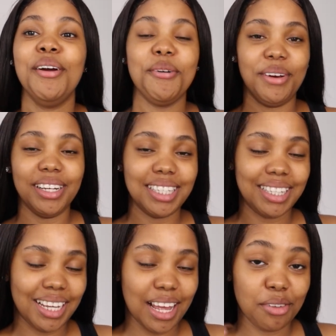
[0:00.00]
whereas
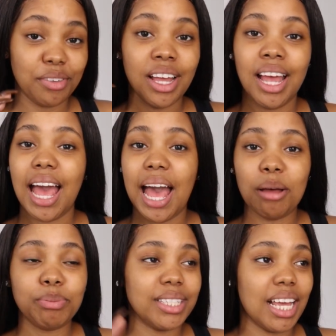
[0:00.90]
they have
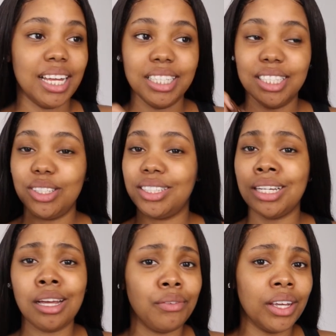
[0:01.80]
apps and
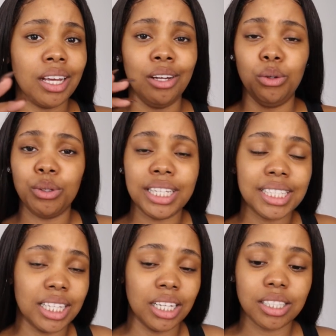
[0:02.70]
TV and all
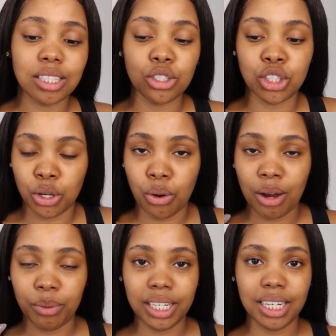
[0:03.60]
these things. So
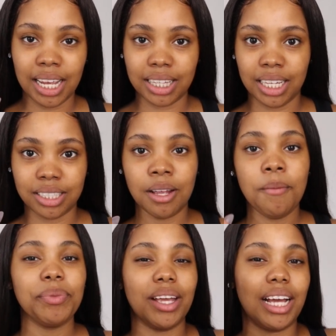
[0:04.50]
I really like that
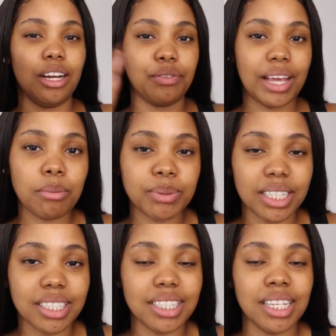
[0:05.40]
it kind of caps
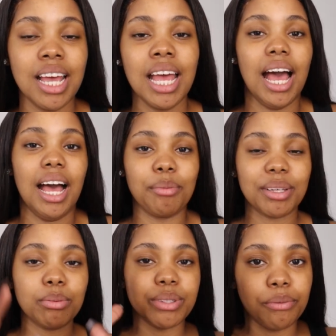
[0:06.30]
it,
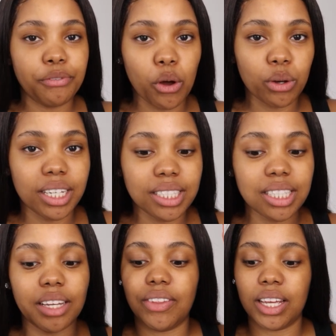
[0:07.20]
keeps them
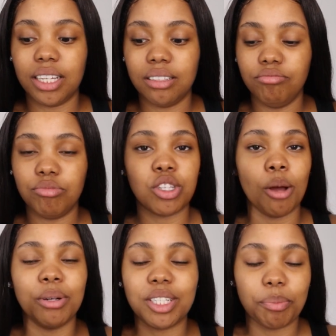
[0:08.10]
focused. They can
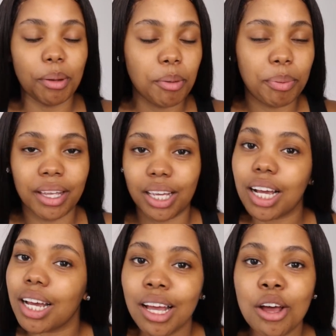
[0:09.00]
stop watching Peppa
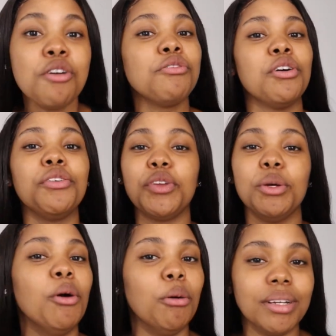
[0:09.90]
Pig for a
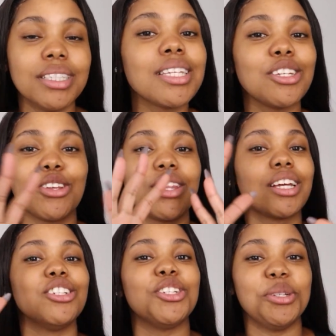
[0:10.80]
few moments so they
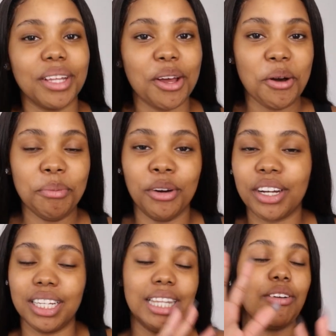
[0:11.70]
can do their
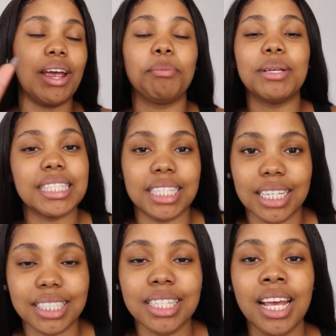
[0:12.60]
homework and their
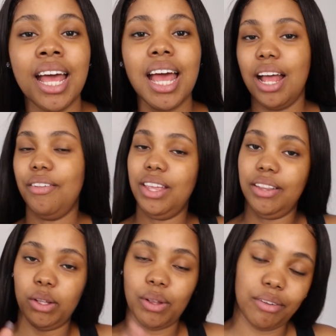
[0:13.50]
ABCs, and
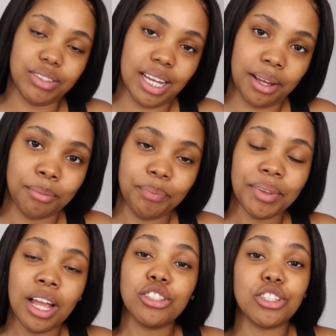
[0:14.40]
then they'll have time
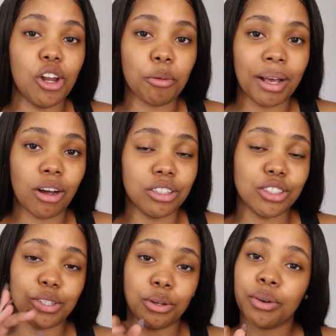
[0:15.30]
to log back
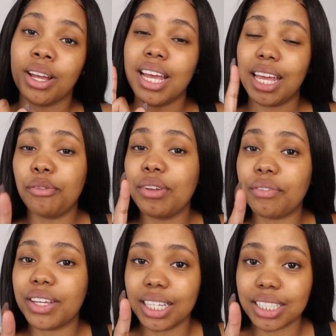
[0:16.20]
on. So if you
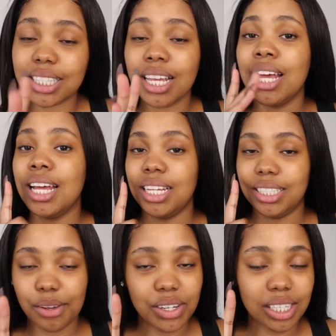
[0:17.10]
have kids,
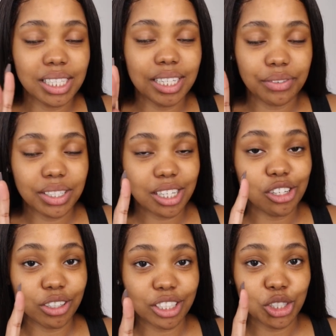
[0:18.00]
definitely,
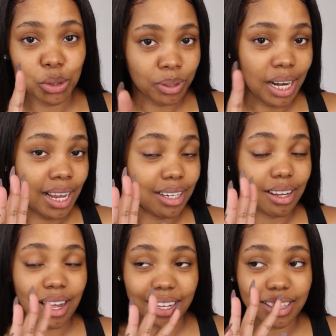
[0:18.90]
definitely look into it.
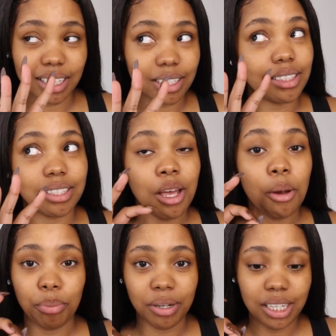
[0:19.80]
I think it's
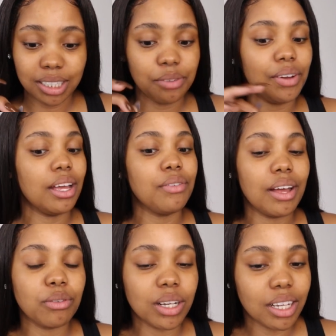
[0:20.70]
brilliant. If I ever
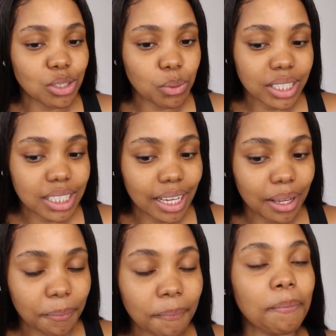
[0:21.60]
have kids one
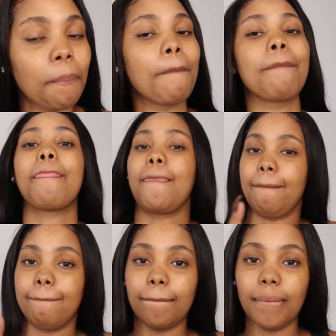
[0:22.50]
day,
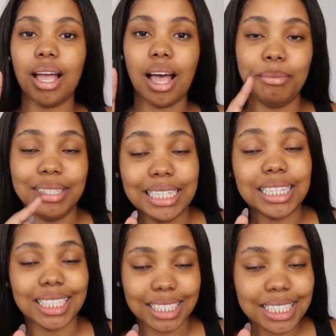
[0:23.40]
I'm gonna
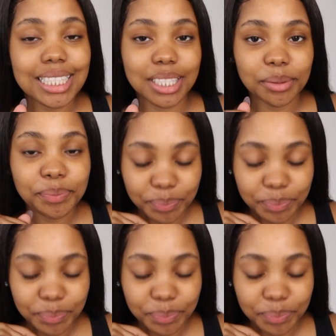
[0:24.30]
need this.